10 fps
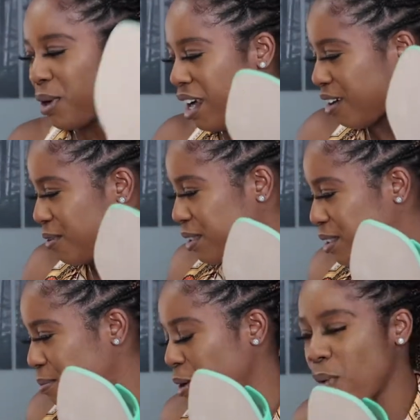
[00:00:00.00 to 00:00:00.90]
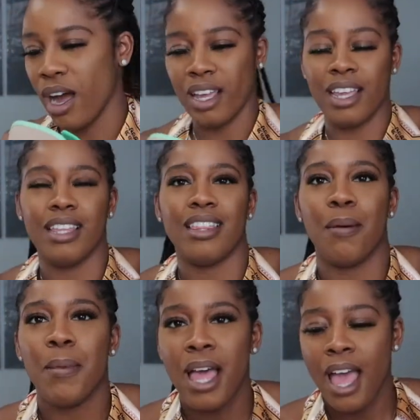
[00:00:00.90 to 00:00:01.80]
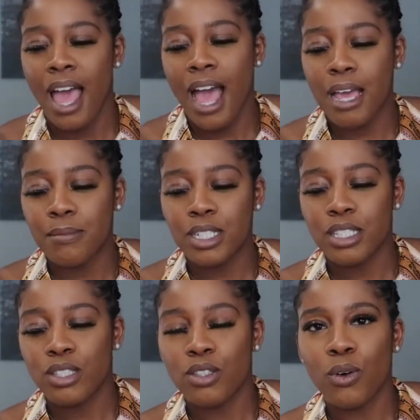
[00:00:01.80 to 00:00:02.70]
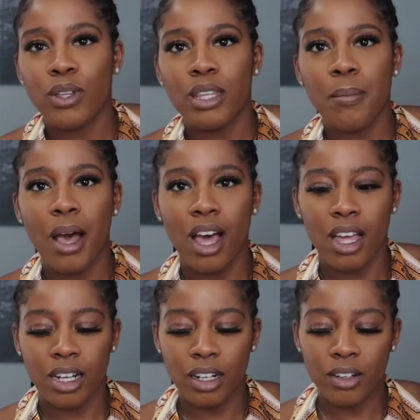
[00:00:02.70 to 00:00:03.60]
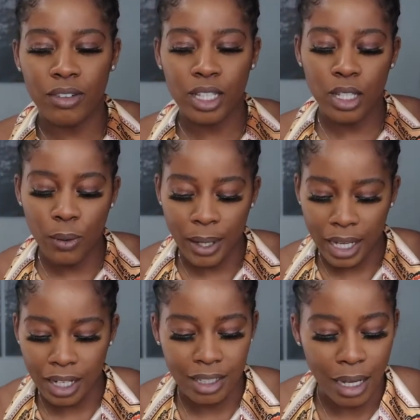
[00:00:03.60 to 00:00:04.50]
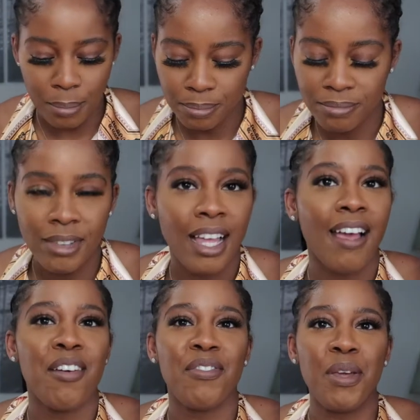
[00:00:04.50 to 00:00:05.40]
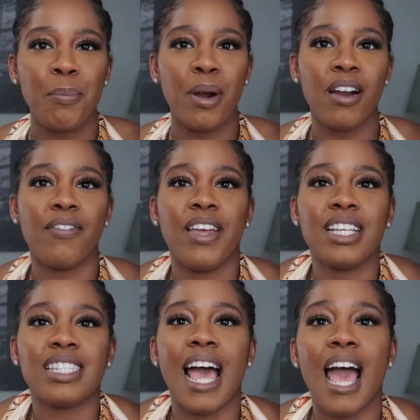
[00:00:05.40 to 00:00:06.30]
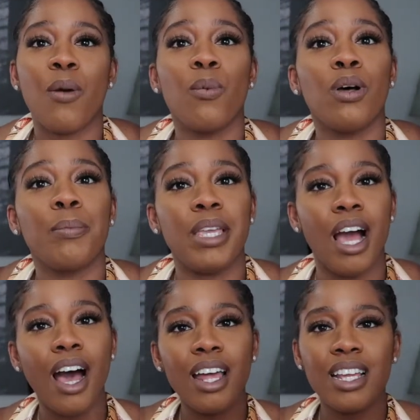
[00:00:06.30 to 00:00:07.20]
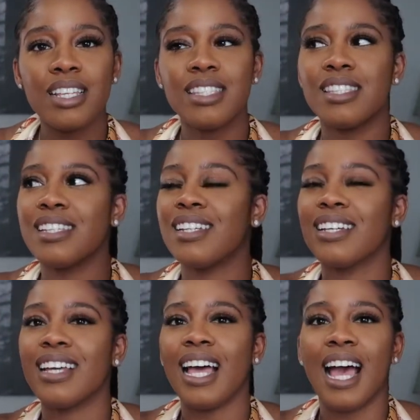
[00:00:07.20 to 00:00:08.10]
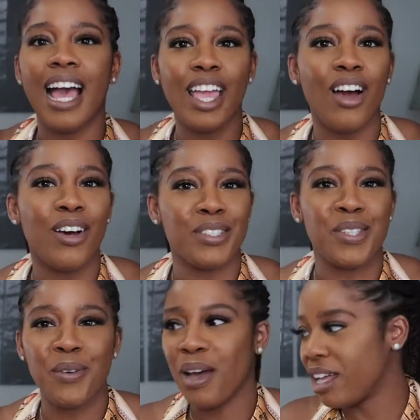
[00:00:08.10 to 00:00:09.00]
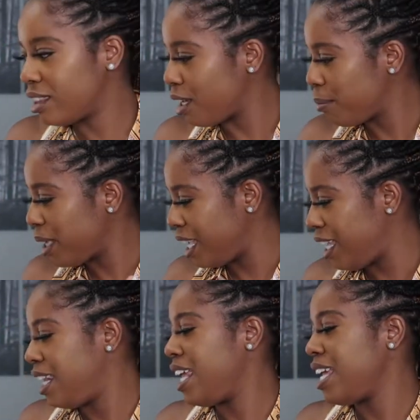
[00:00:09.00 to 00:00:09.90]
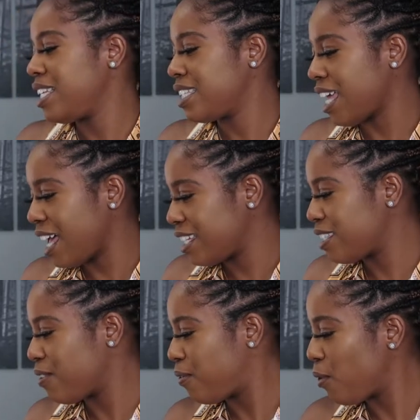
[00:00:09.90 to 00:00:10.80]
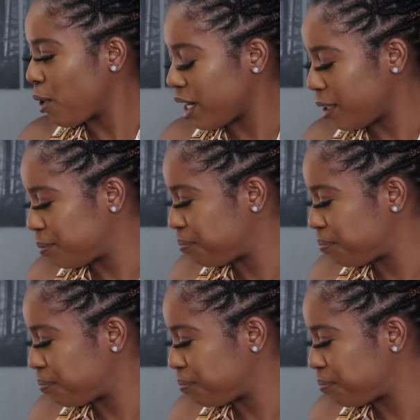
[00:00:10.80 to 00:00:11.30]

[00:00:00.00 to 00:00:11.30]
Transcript: We are going to be walking in them. I'm just throwing them on really quick. Yep, fit perfect. I will be honest, I also got them in a size 40.